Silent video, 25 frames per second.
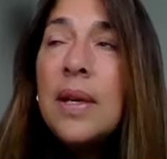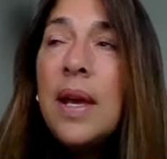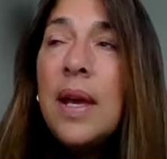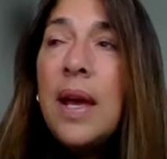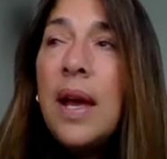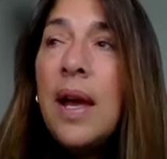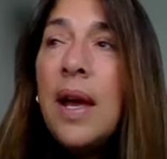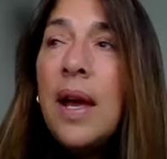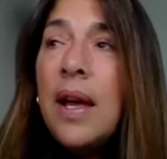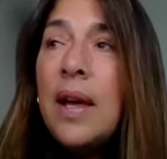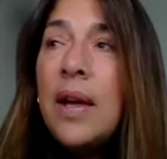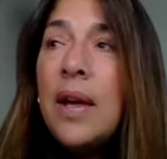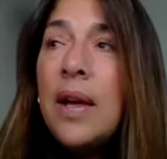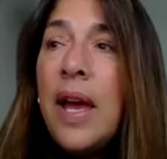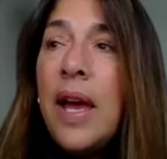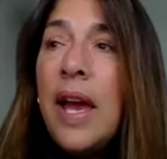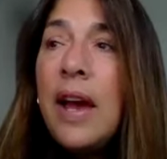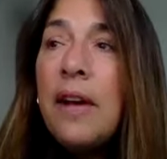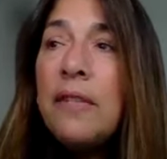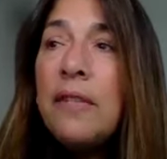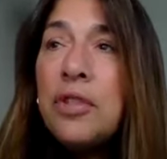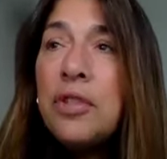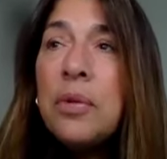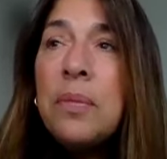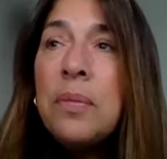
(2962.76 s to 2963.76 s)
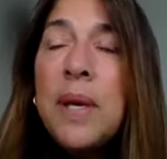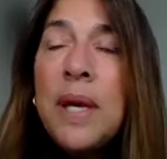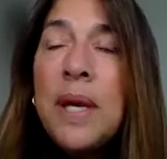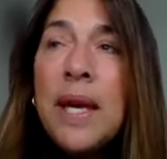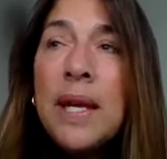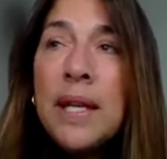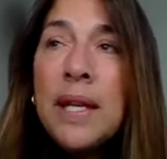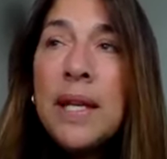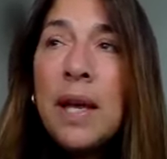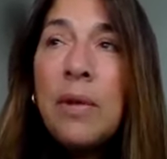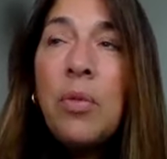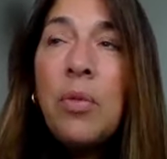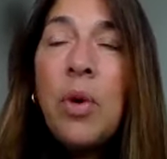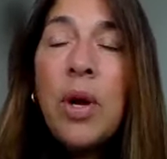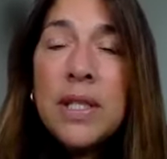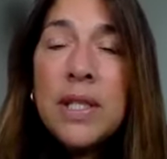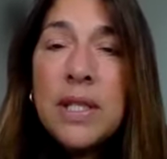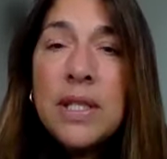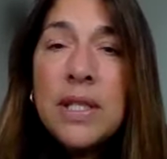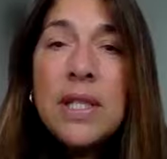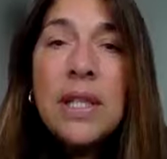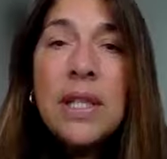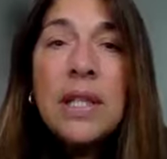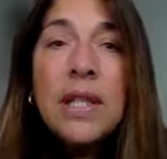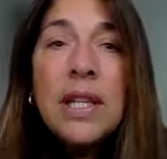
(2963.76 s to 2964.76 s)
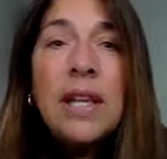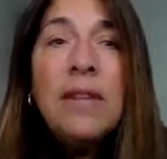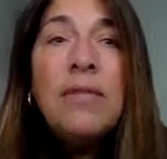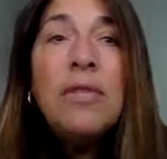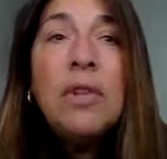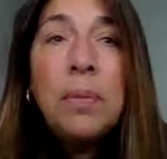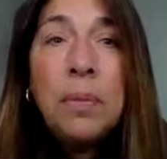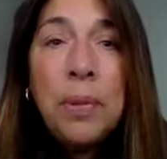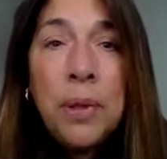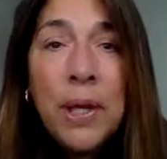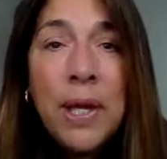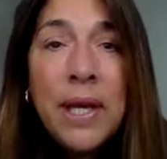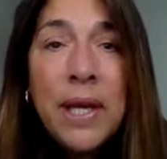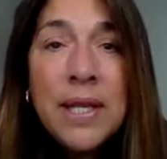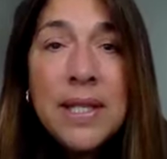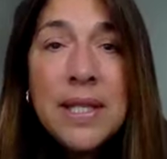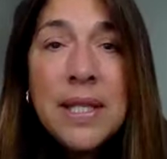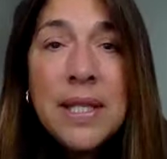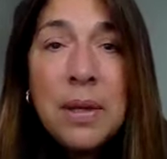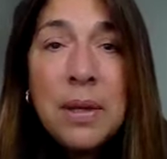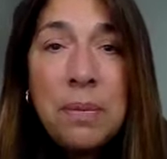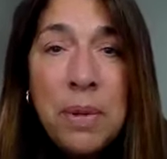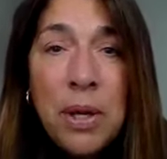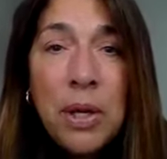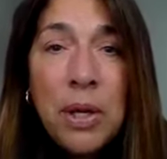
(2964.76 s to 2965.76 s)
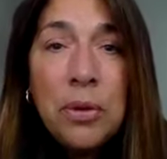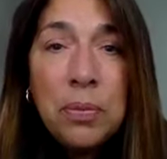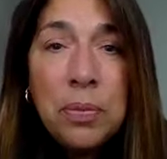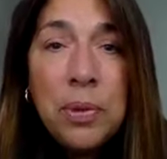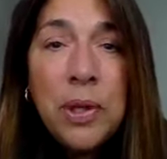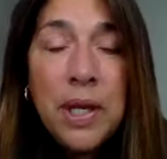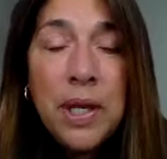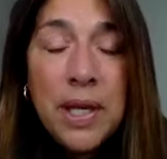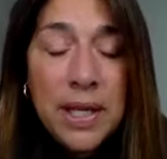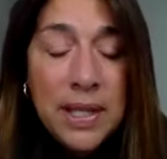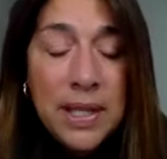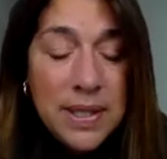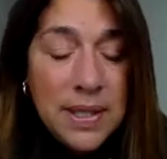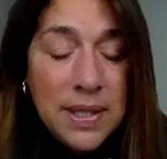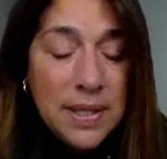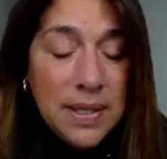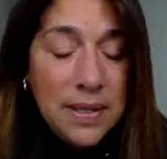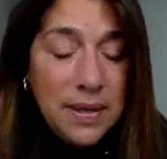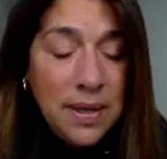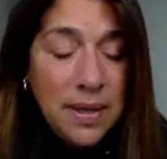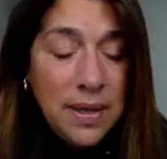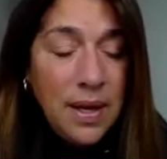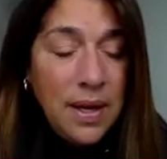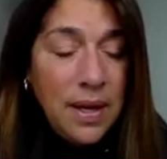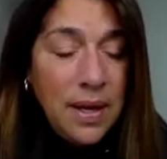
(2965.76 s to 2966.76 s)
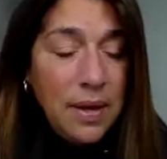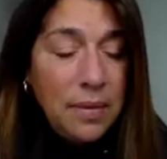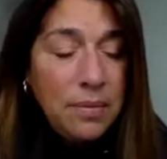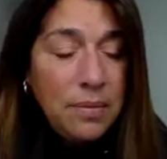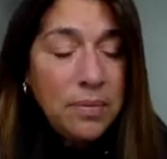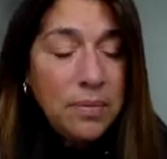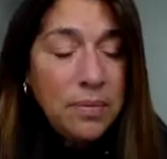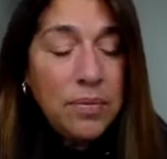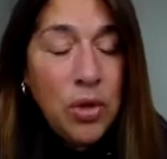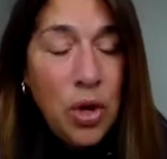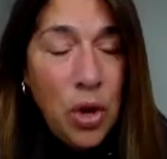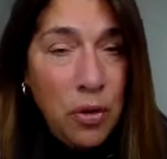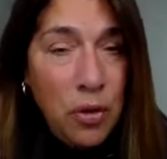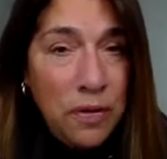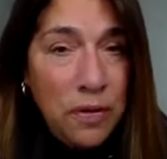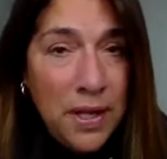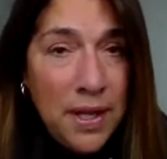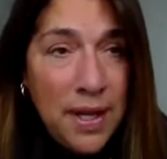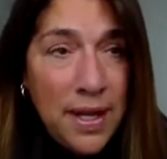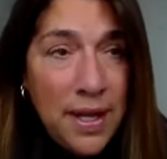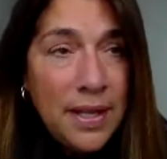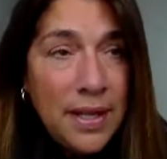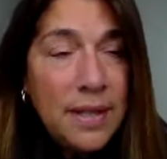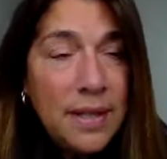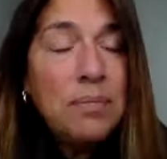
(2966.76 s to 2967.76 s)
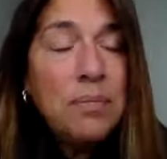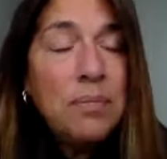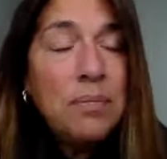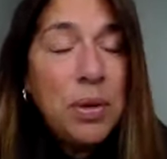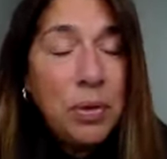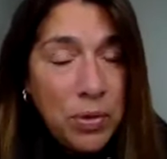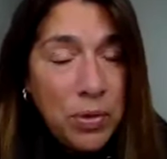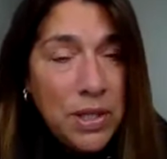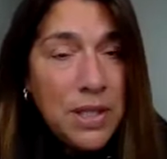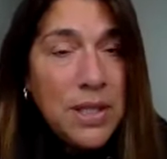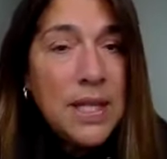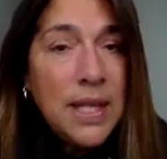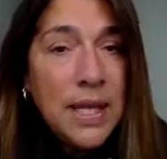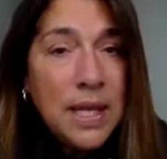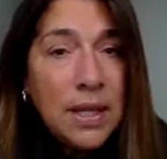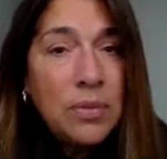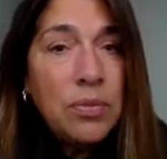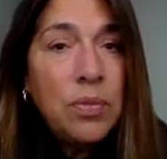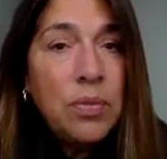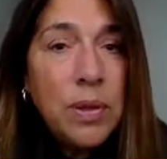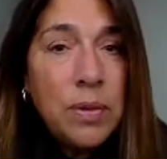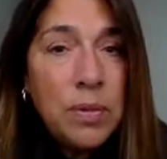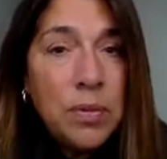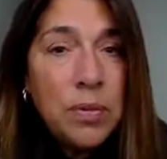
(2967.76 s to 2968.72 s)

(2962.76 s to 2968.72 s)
after me, and I wanted to leave the place in a better place. COVID hit, but we did.